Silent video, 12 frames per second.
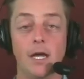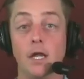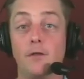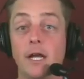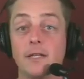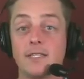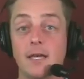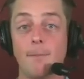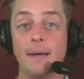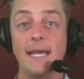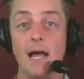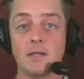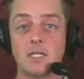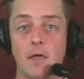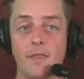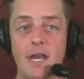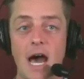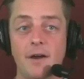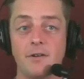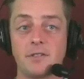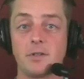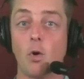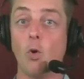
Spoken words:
You think it's somebody else on the Niners?